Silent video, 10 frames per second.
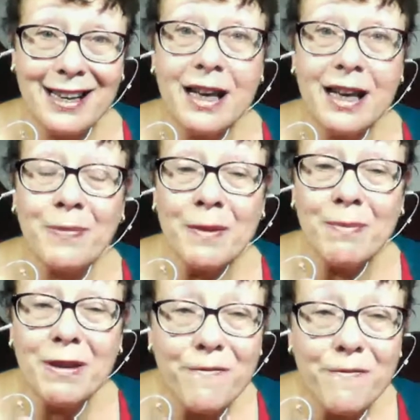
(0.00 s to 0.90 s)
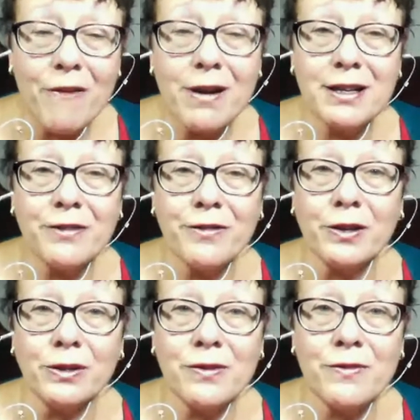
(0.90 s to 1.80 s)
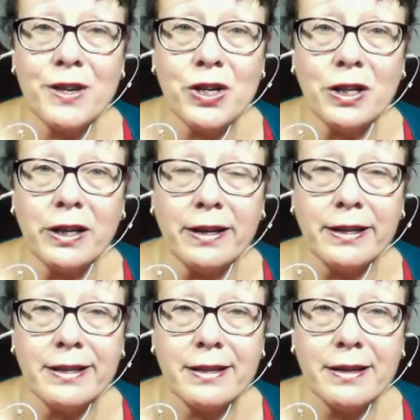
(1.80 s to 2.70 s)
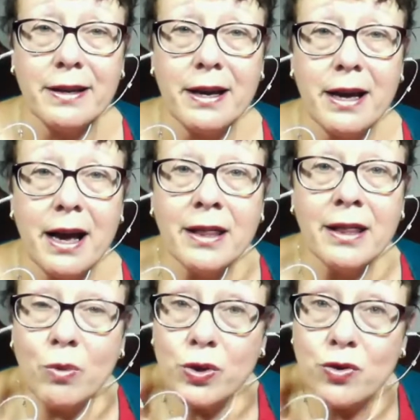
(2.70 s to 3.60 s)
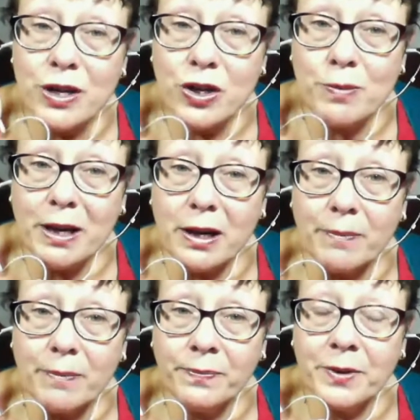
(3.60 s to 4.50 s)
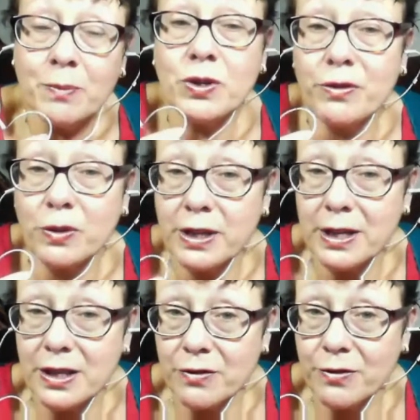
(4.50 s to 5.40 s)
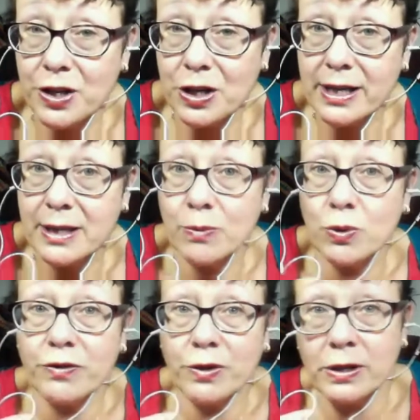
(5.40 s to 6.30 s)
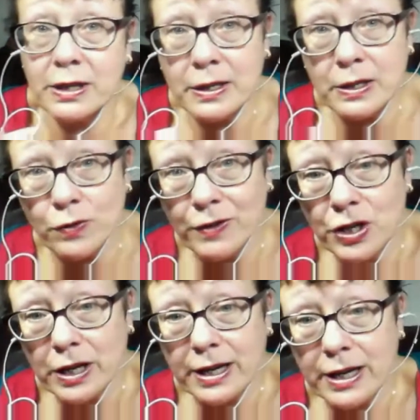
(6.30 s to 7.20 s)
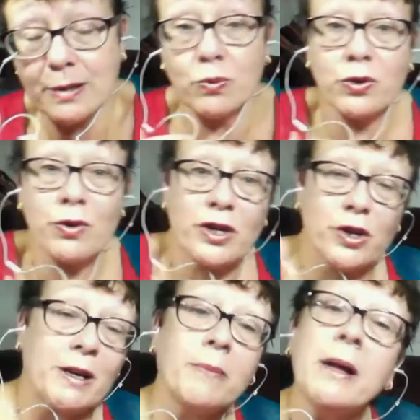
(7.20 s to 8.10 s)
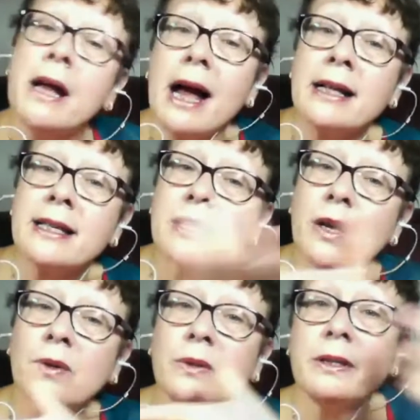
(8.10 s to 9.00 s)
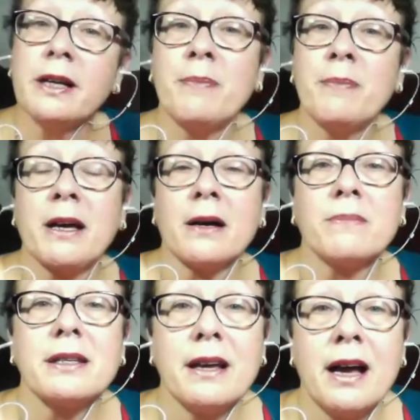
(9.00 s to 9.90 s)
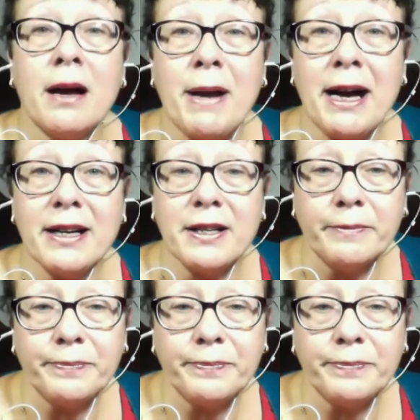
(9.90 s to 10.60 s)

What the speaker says: it can be very difficult to visualize. And the more stressed you become, the more difficult it is to visualize, the more difficult it is to visualize, the more stressed you become. And so it becomes a pattern.